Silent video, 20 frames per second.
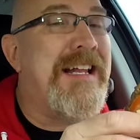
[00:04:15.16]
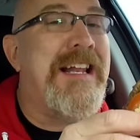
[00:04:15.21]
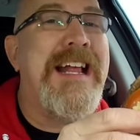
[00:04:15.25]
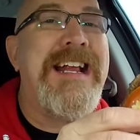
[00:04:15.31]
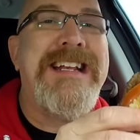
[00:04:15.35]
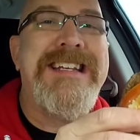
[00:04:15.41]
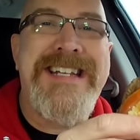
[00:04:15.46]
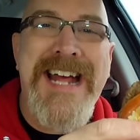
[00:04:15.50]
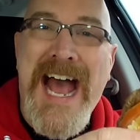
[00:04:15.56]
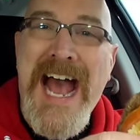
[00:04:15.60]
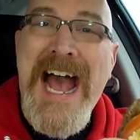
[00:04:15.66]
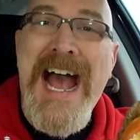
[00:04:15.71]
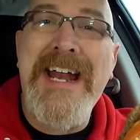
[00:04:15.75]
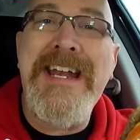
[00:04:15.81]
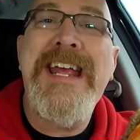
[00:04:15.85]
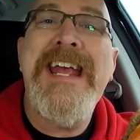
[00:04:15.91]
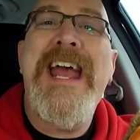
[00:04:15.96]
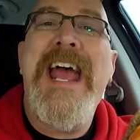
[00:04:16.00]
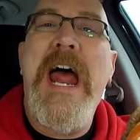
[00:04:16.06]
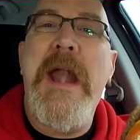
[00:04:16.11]
like dad
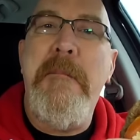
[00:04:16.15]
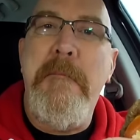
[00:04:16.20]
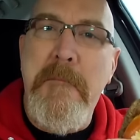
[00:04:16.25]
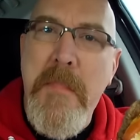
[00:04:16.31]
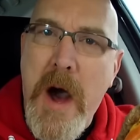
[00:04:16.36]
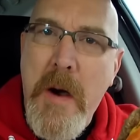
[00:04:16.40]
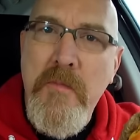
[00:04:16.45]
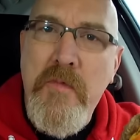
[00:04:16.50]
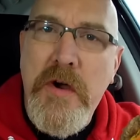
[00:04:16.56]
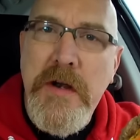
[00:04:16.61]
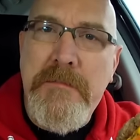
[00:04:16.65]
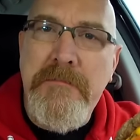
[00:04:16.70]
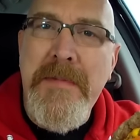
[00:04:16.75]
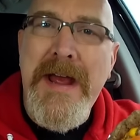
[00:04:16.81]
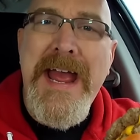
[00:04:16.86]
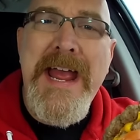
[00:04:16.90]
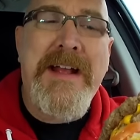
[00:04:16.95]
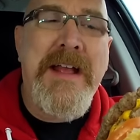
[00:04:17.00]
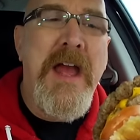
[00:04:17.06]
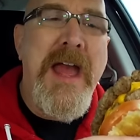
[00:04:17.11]
and mom would
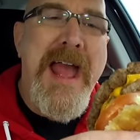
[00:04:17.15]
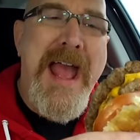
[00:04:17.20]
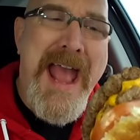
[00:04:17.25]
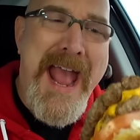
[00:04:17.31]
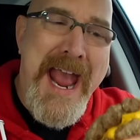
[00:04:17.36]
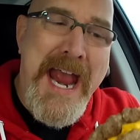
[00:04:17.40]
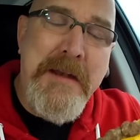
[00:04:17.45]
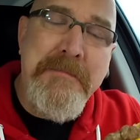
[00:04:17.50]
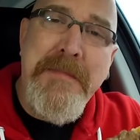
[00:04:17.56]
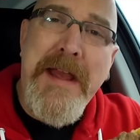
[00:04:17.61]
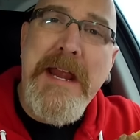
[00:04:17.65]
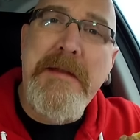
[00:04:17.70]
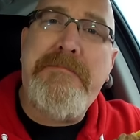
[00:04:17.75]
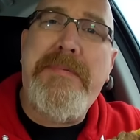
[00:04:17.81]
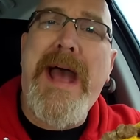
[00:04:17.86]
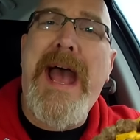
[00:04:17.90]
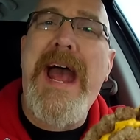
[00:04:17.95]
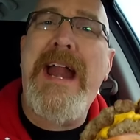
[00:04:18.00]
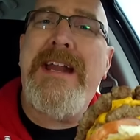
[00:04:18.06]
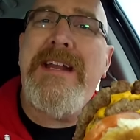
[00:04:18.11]
make handmade
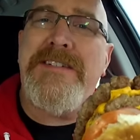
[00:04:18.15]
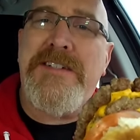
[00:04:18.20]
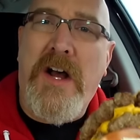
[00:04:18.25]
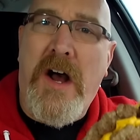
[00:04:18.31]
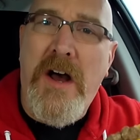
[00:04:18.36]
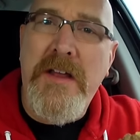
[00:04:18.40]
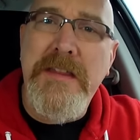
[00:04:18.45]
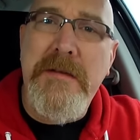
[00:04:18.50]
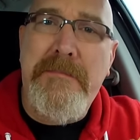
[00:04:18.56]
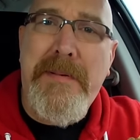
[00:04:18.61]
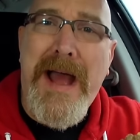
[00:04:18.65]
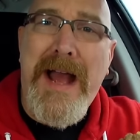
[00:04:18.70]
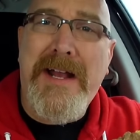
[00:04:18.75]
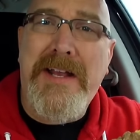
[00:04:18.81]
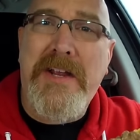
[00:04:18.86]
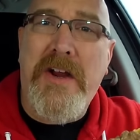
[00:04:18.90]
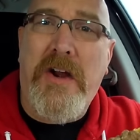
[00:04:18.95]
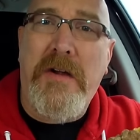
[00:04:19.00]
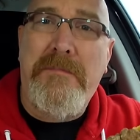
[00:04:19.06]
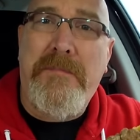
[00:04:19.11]
patties on the
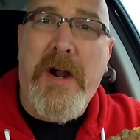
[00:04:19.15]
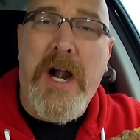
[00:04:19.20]
backyard